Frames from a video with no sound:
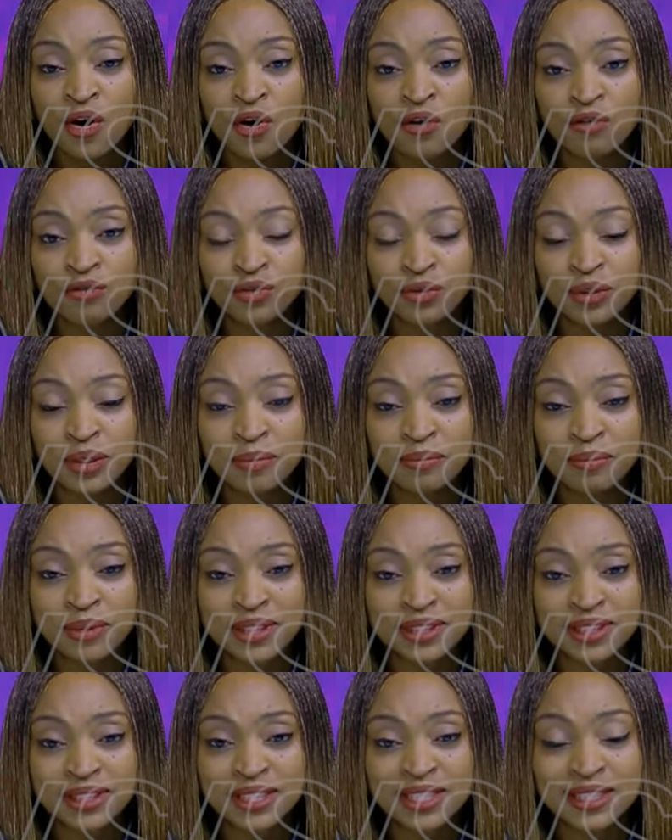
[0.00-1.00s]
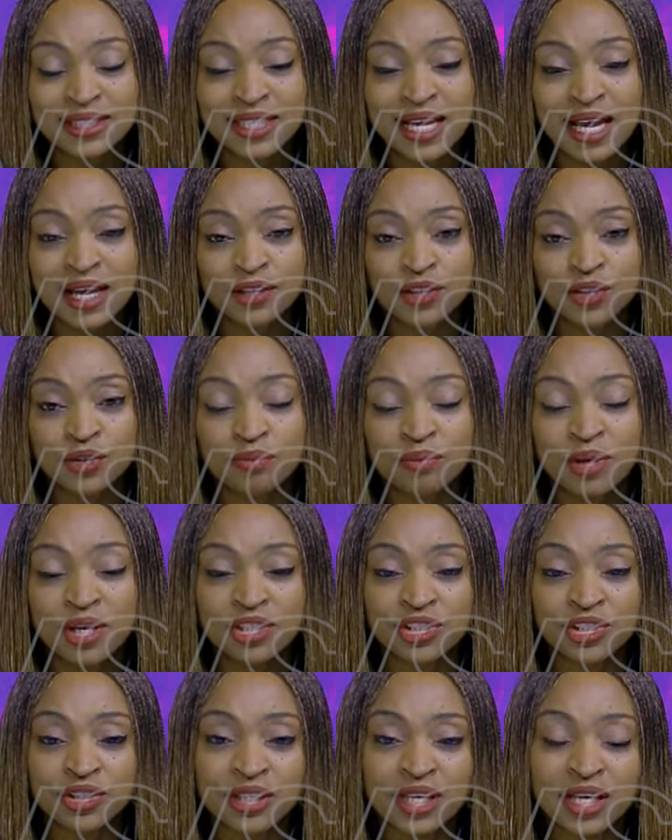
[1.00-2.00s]
of doing business and to
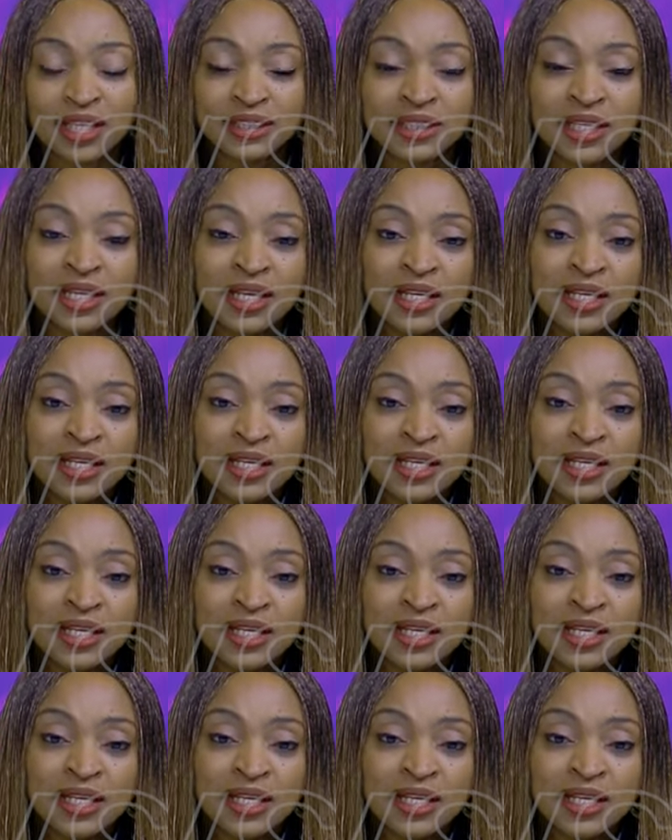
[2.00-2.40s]
make sure that